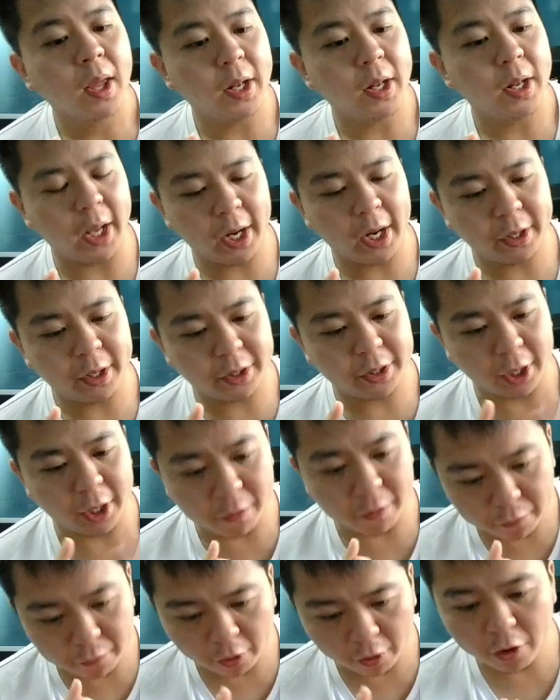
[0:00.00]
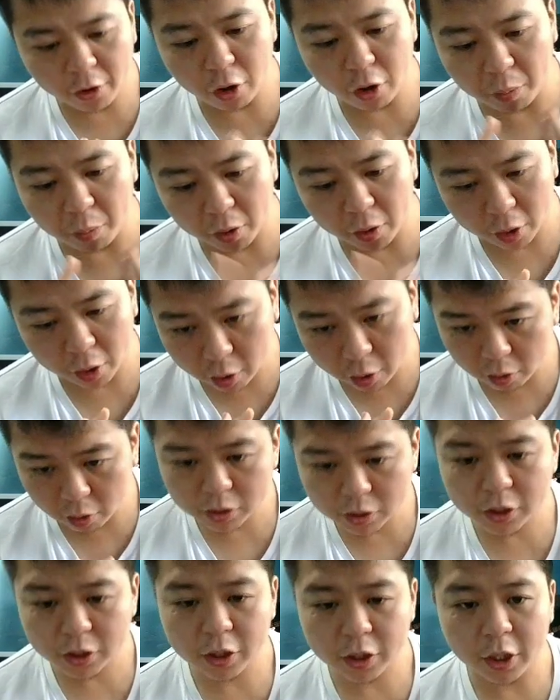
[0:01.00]
Then turn 4, your opponent
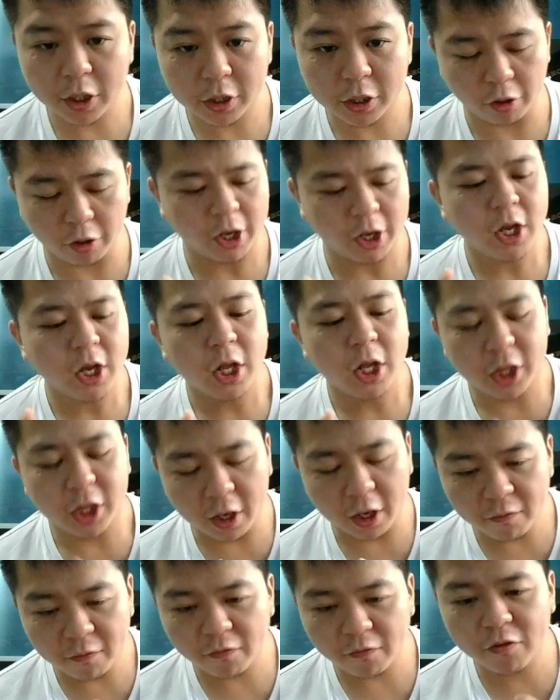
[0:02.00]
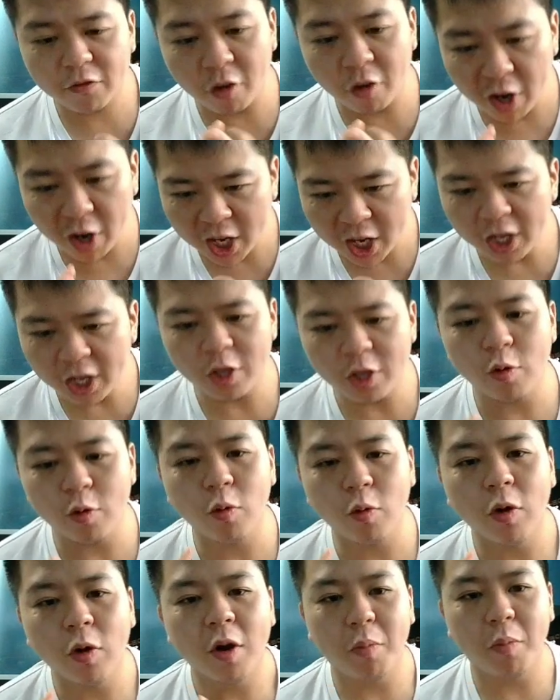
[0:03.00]
goes. Sorry, turn 3,
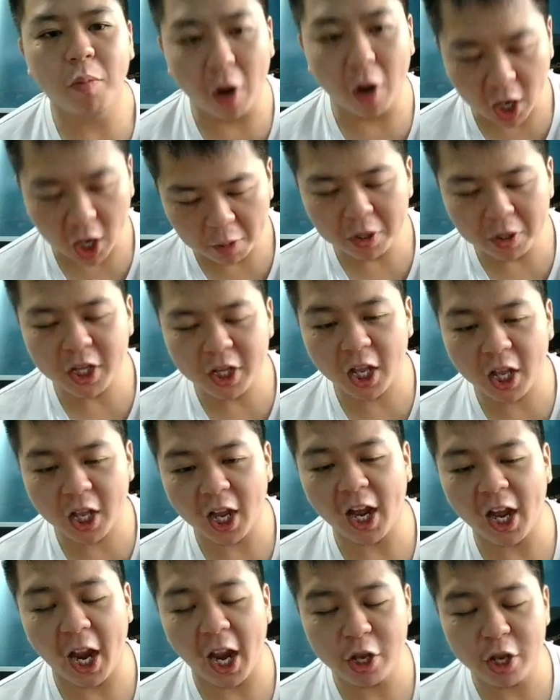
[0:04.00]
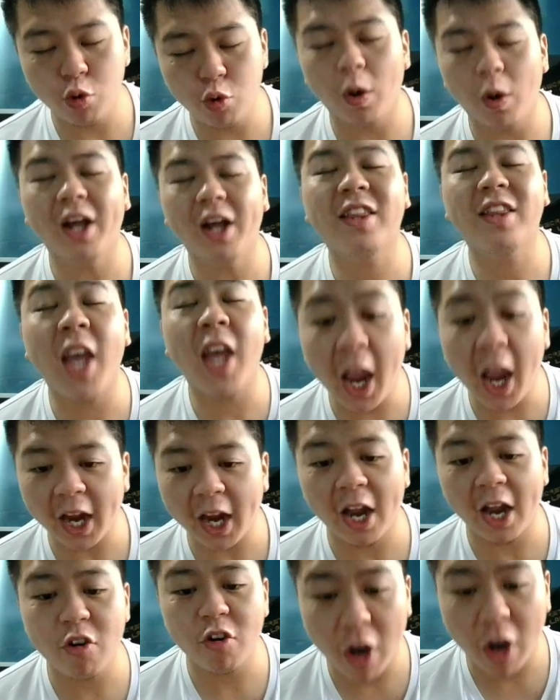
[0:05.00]
you put a Calamity card and you attack
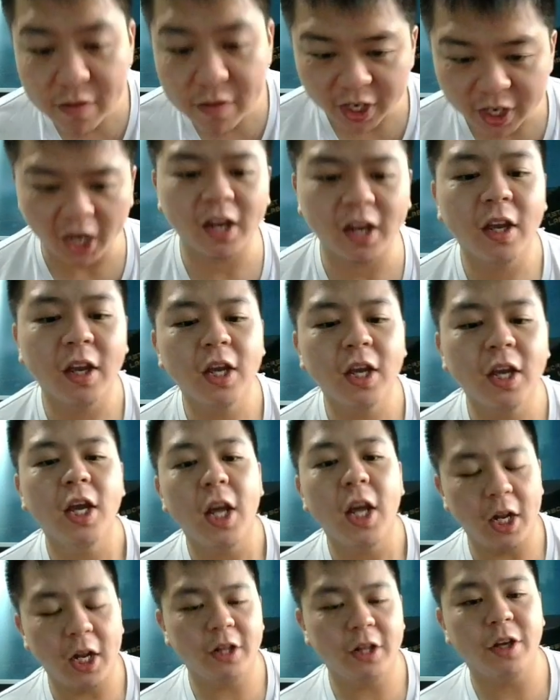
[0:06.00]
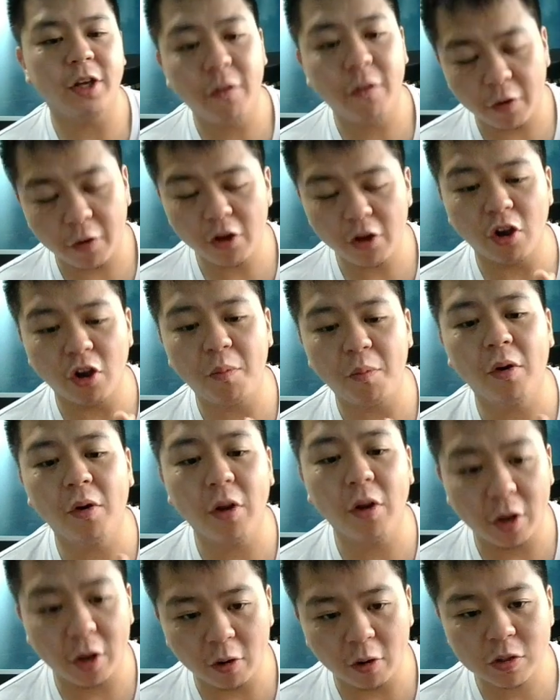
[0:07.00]
and drive check. Then turn 4, your
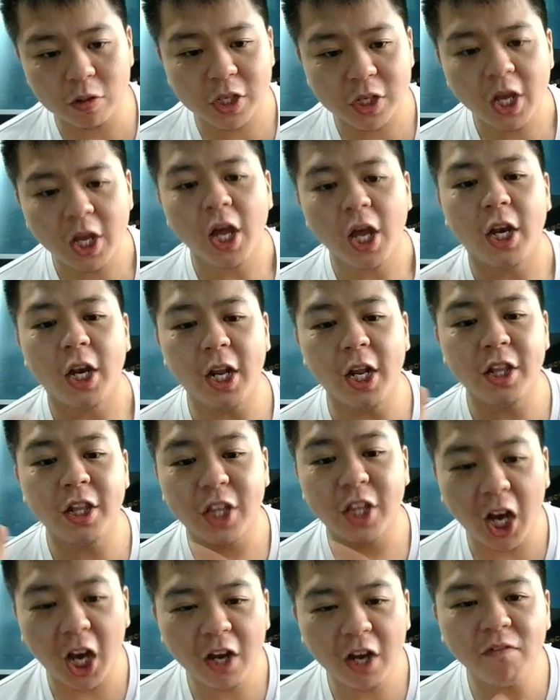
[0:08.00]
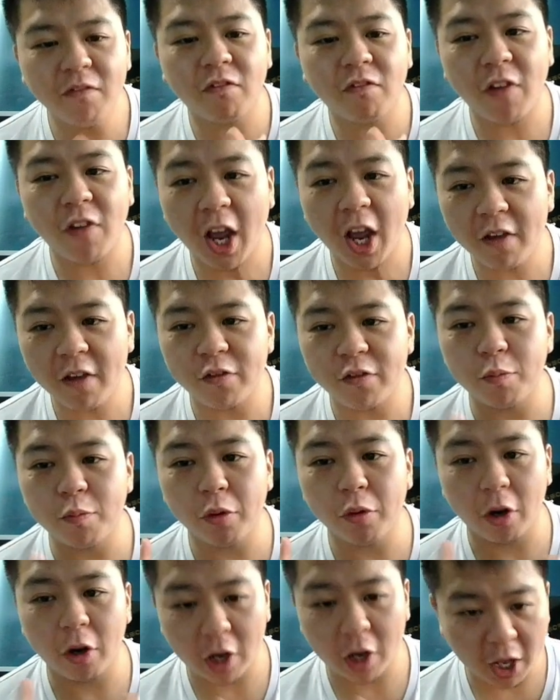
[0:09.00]
opponent goes. Then turn 5, you
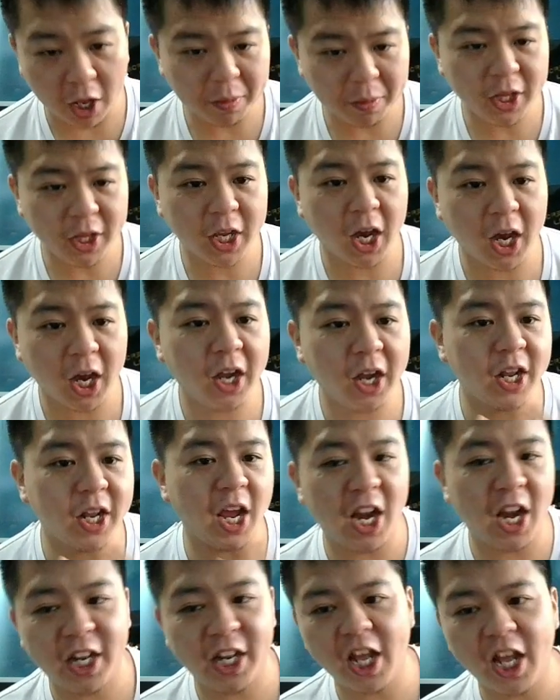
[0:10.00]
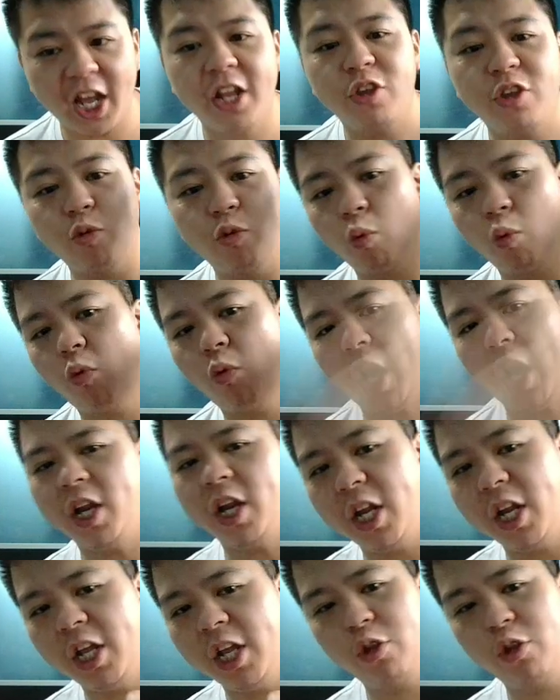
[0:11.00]
put a Calamity card and then you ride
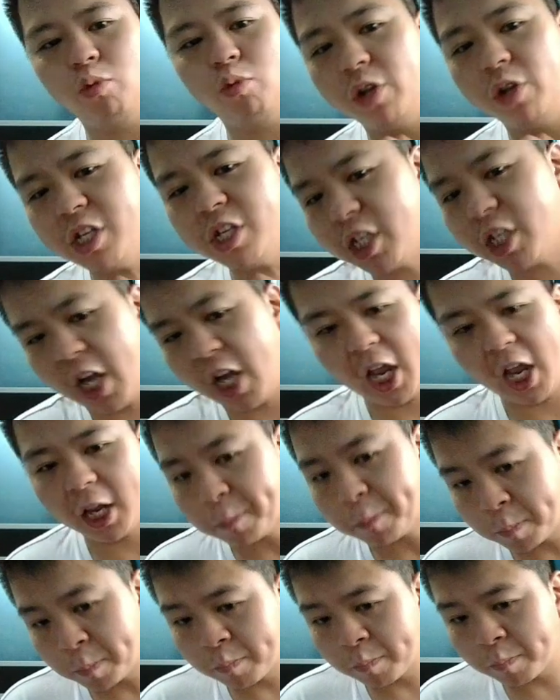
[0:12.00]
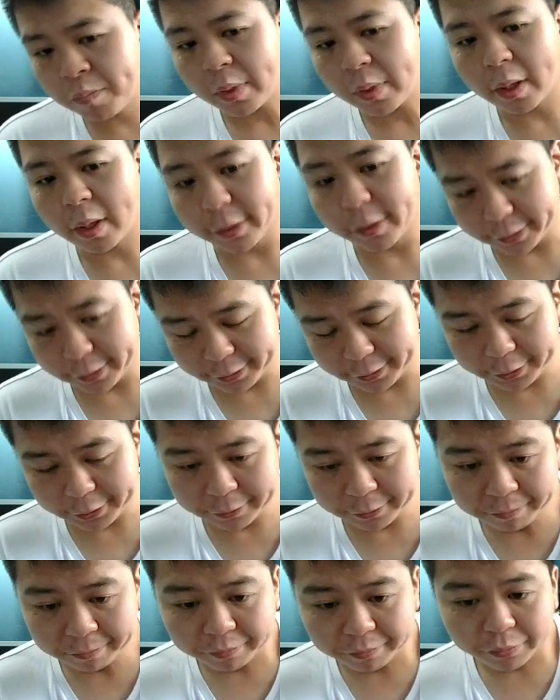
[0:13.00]
into this guy.
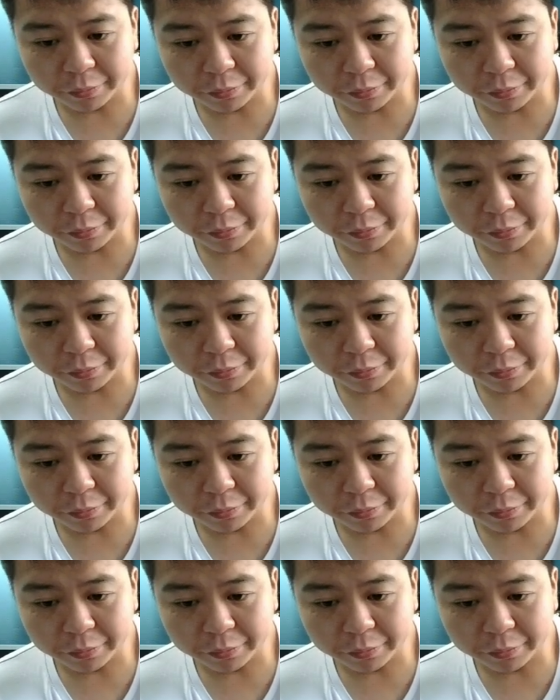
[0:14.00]
So